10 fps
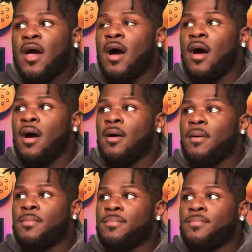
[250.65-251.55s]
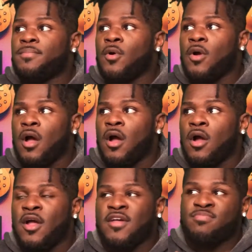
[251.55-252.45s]

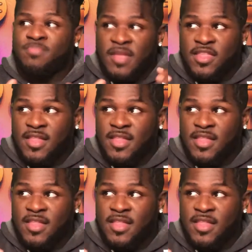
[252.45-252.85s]
or as Niecy